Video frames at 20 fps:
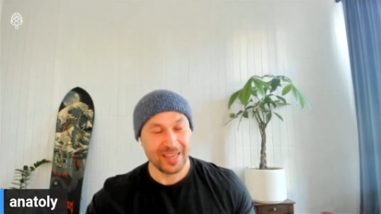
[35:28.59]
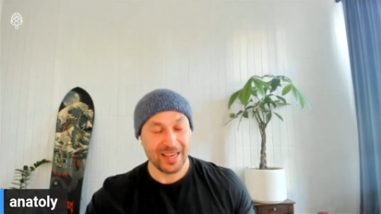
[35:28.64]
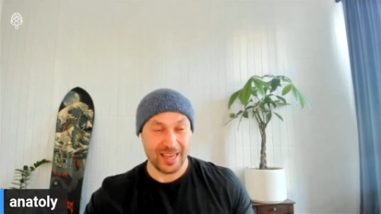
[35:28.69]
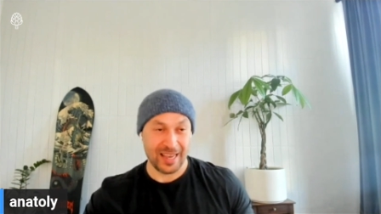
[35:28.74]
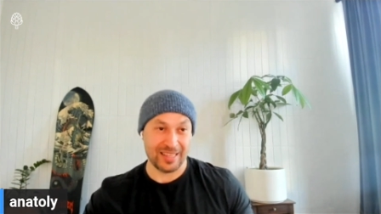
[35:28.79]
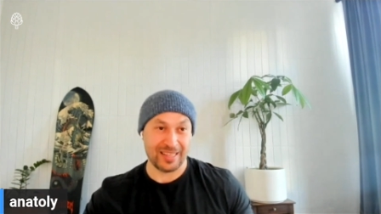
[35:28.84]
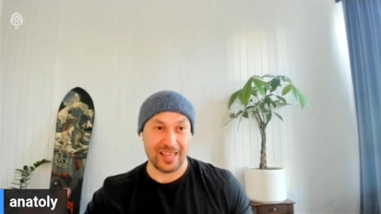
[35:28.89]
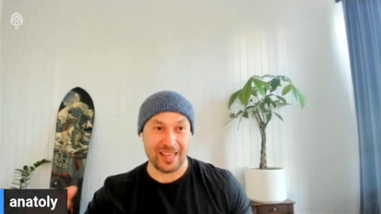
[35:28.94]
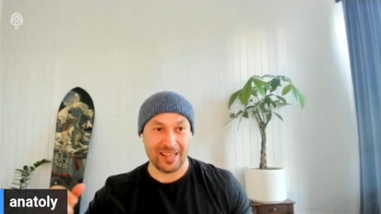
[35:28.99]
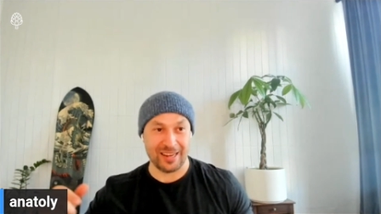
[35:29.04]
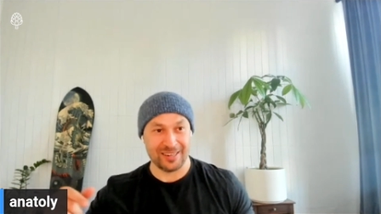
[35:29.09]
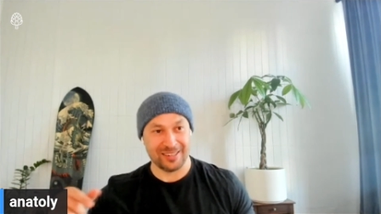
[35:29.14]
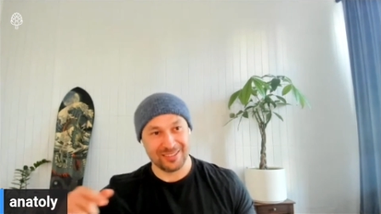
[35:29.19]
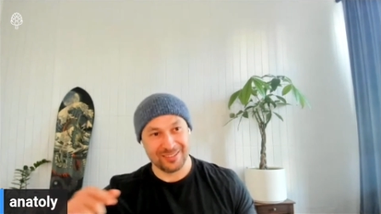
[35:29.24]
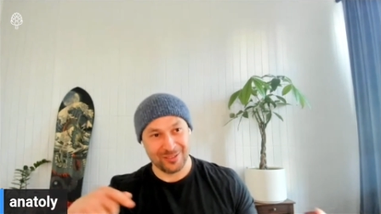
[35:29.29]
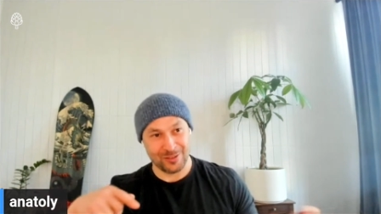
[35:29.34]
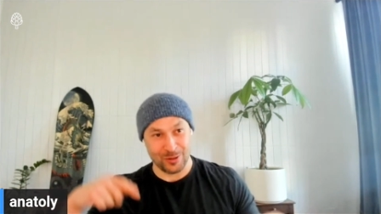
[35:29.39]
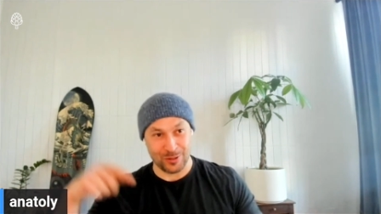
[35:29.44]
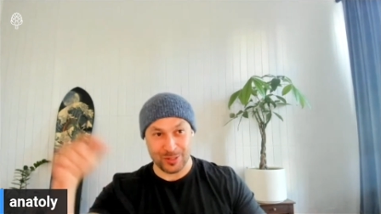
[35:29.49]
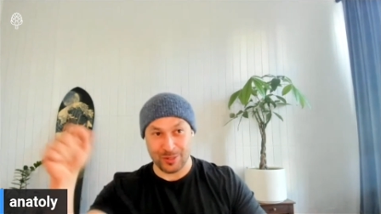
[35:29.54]
And then
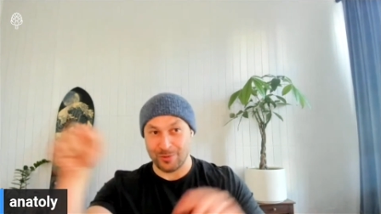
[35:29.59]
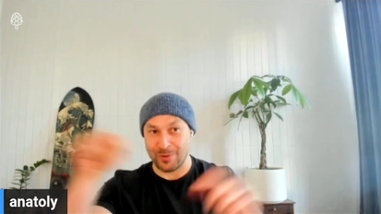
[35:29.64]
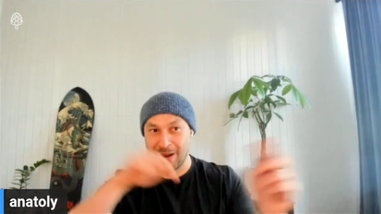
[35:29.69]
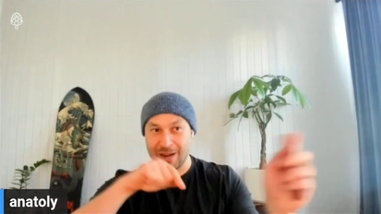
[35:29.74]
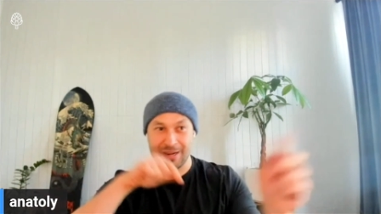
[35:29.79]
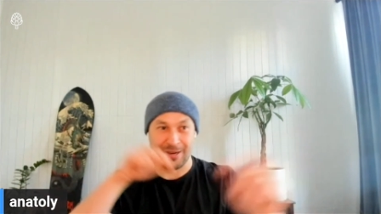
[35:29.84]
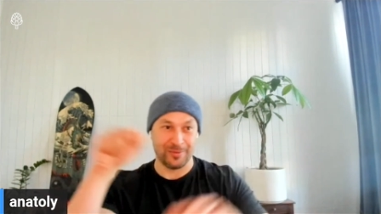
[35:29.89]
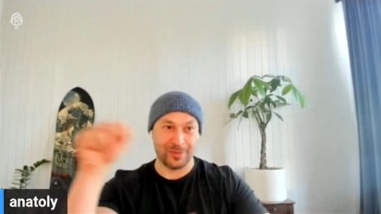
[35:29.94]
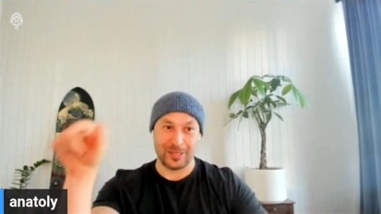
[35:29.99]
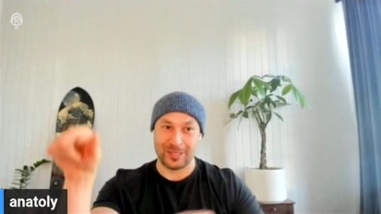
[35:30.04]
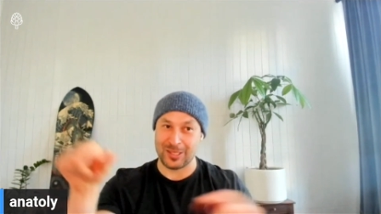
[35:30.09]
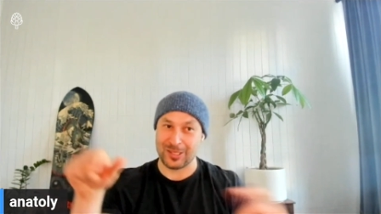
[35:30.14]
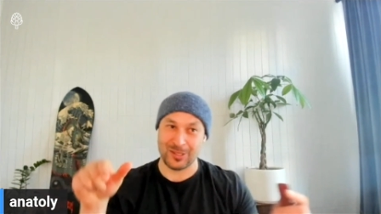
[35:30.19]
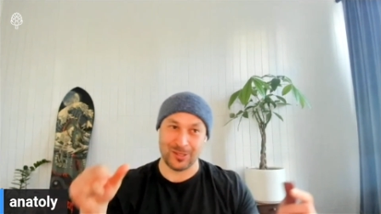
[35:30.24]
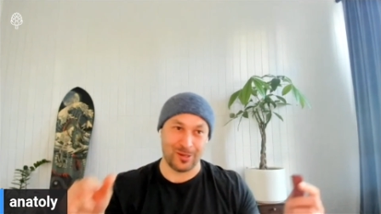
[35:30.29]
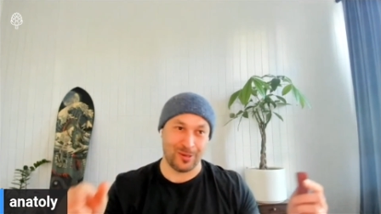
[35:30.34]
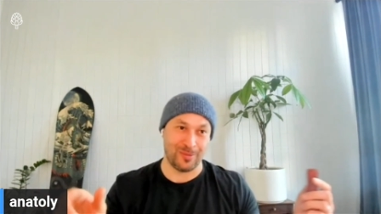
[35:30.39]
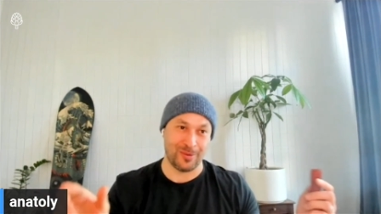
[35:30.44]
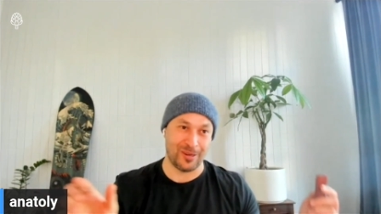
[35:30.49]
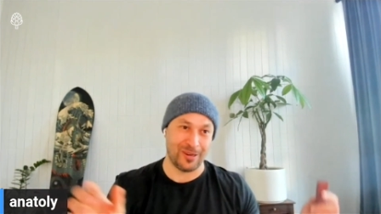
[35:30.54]
those are randomly
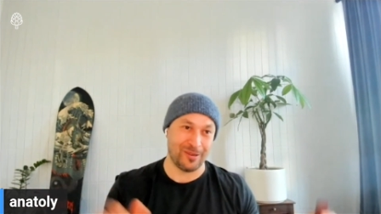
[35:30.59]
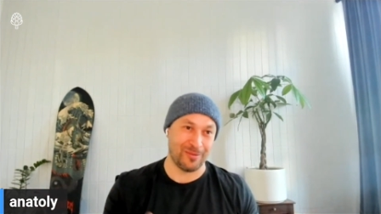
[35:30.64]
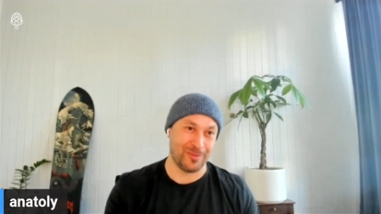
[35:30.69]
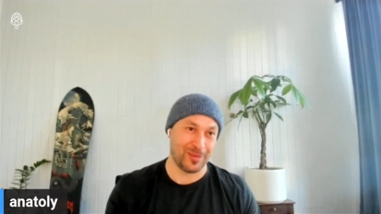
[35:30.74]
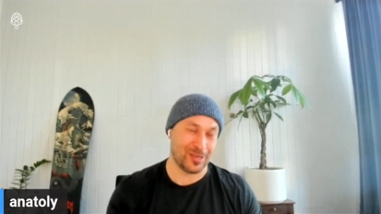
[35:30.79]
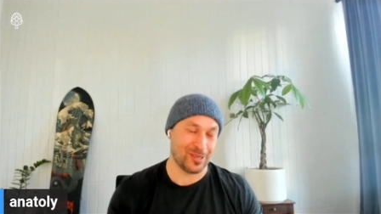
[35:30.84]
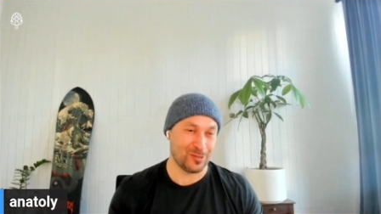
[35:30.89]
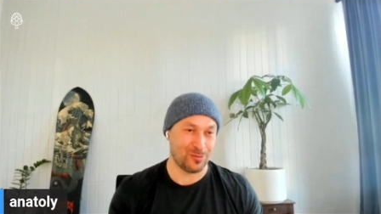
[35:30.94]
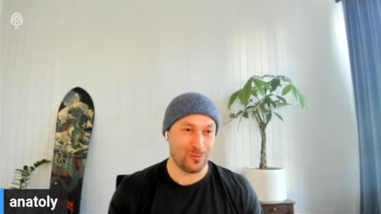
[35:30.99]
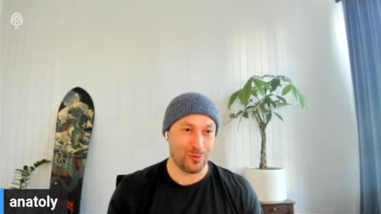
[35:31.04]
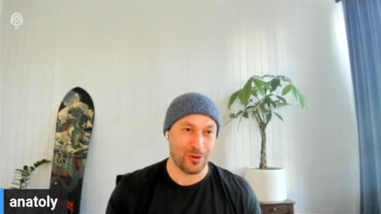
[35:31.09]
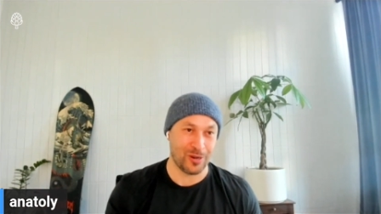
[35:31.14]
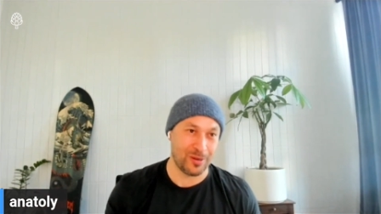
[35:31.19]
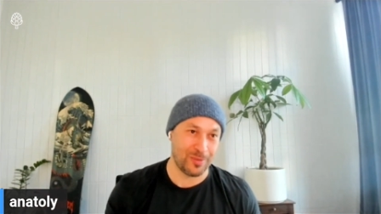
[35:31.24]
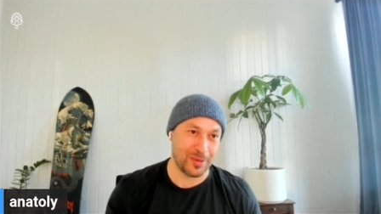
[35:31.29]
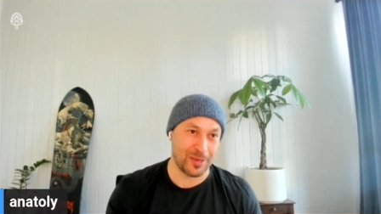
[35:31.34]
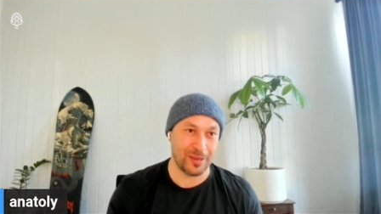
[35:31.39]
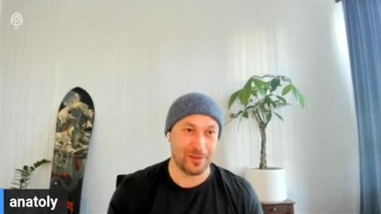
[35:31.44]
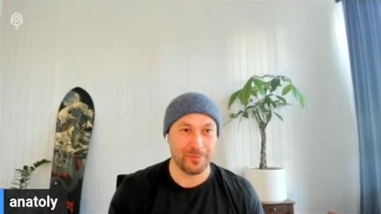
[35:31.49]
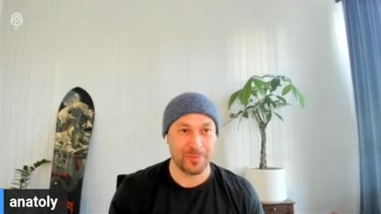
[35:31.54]
distributed because we want to
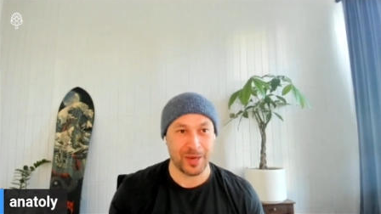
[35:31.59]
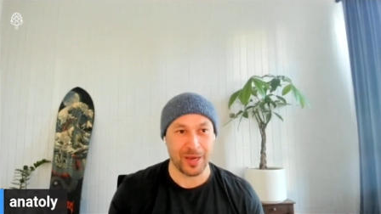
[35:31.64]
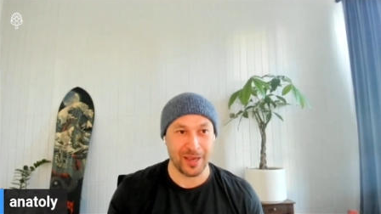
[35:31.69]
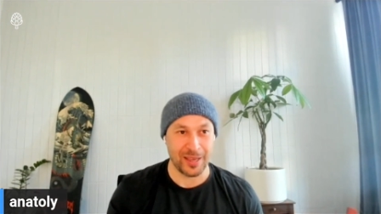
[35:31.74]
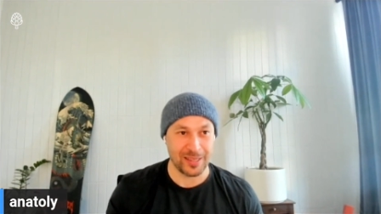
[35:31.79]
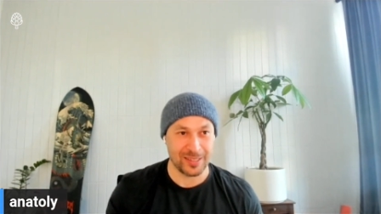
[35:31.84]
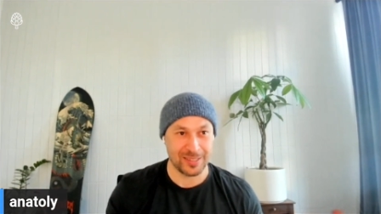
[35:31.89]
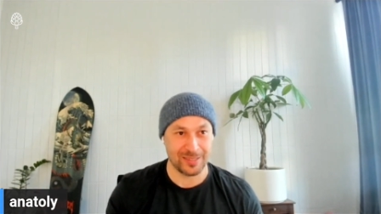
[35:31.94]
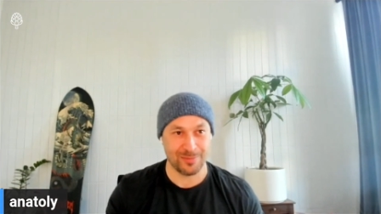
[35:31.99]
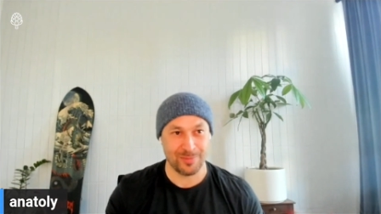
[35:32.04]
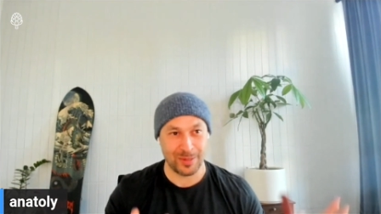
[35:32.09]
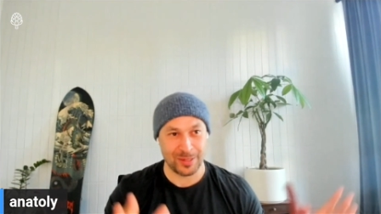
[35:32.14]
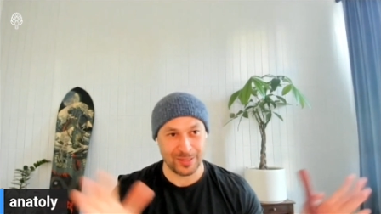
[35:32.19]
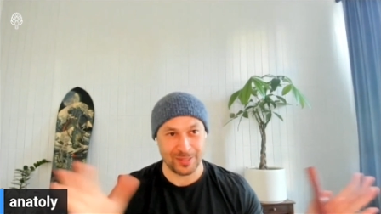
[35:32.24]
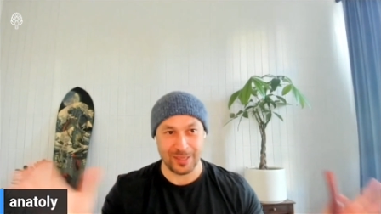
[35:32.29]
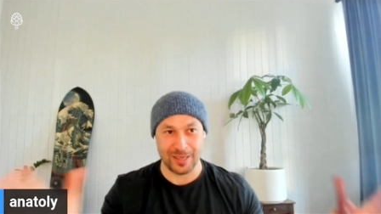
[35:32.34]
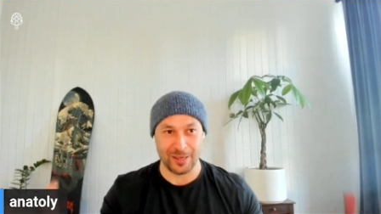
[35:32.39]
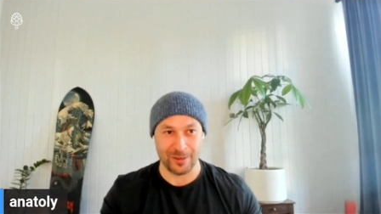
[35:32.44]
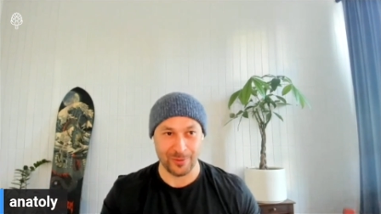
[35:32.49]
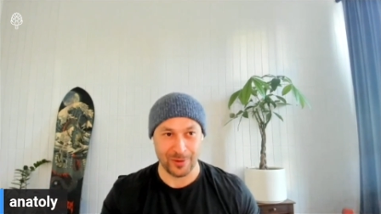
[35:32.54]
be unbiased by
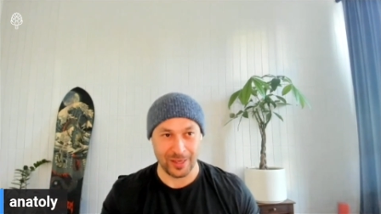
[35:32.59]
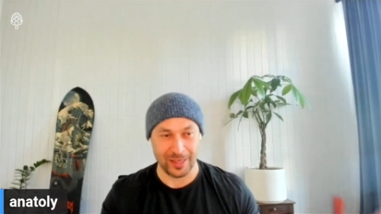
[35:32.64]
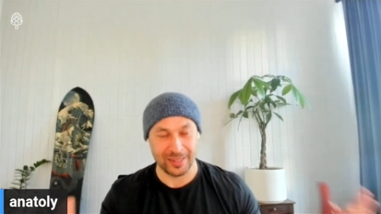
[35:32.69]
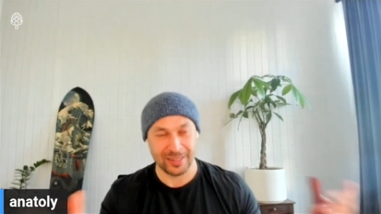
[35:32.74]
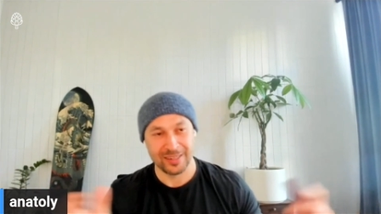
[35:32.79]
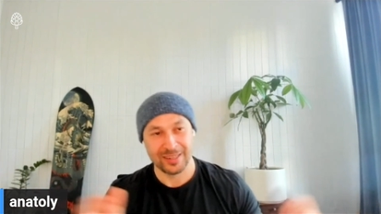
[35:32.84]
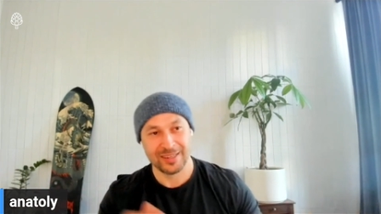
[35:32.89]
stake weight.